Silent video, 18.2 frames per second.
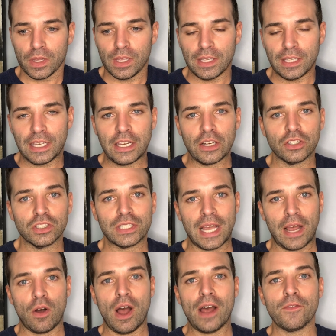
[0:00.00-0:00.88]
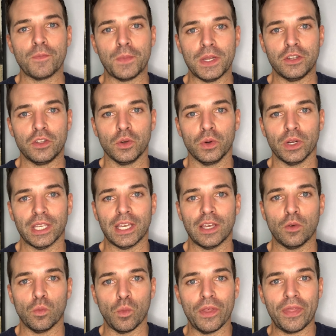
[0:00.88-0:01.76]
here's how I've been doing
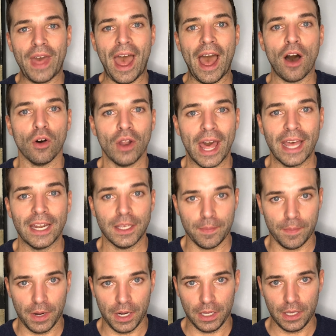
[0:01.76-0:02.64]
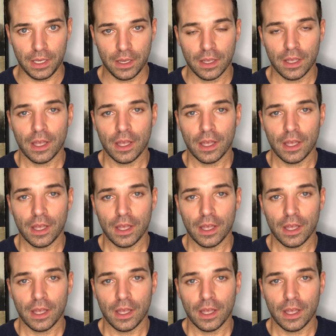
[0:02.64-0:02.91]
it without anybody.